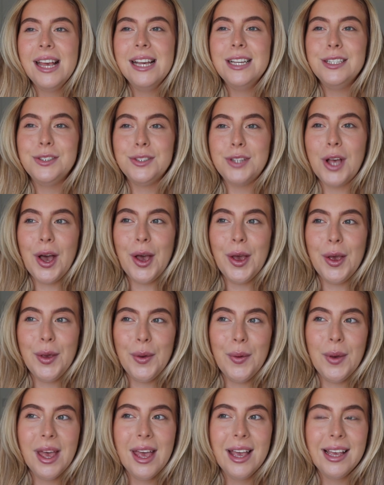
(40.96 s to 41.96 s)

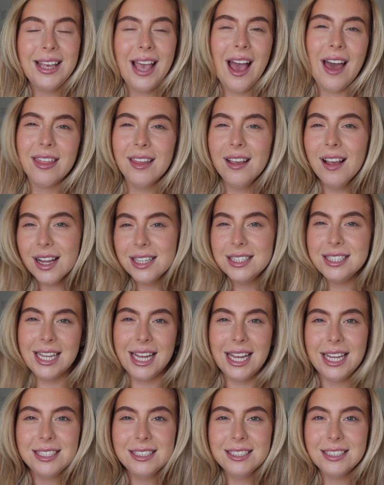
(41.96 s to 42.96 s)
So yeah, I think I
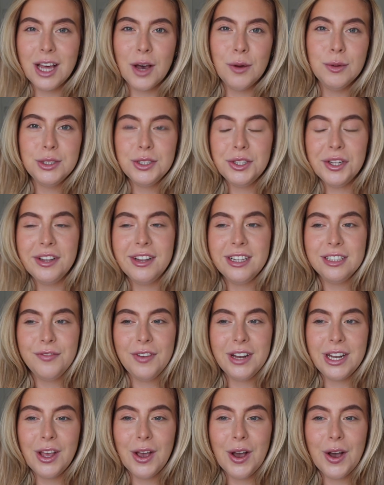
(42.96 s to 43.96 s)
teased that I was doing this
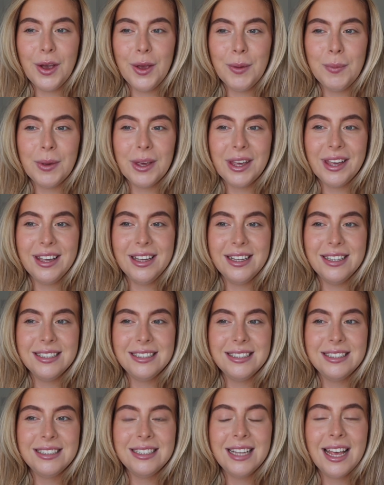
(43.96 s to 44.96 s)
video
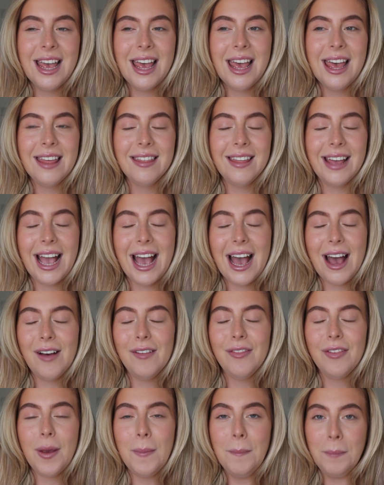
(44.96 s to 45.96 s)
because they
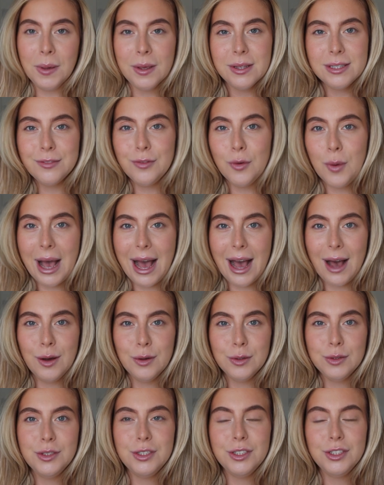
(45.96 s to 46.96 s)
have a beautiful
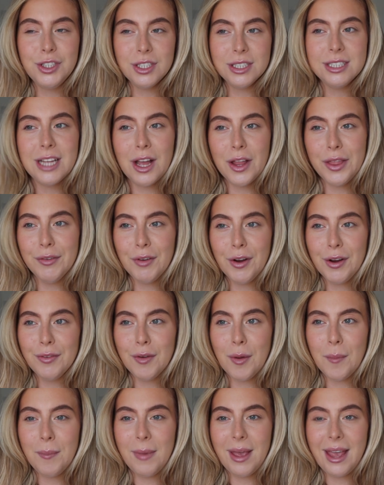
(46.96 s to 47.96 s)
house just down the road
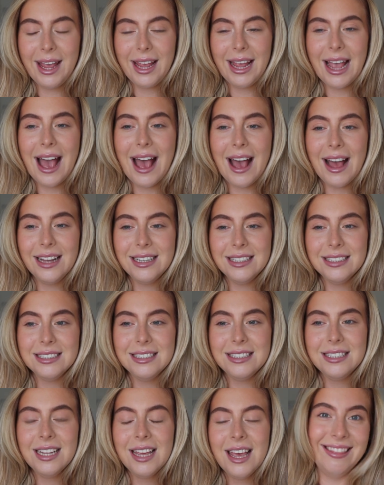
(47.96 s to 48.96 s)
from me,
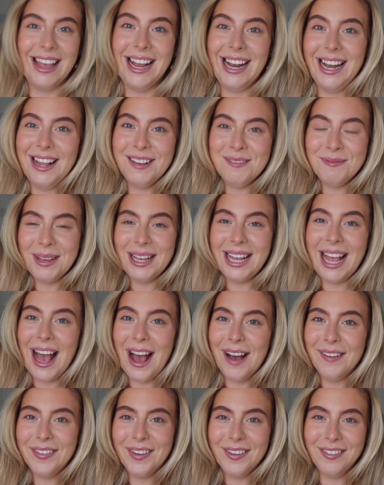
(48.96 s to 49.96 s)
and they let me
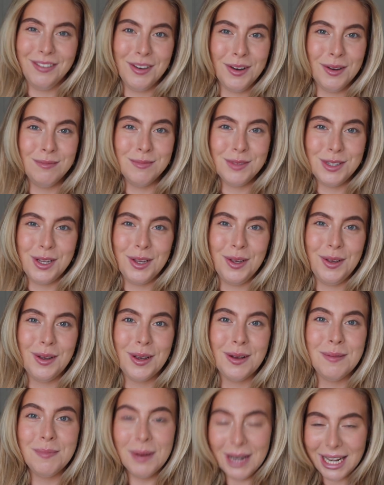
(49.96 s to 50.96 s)
have a room to
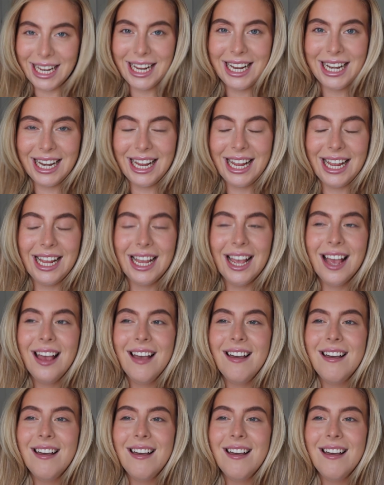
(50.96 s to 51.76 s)
completely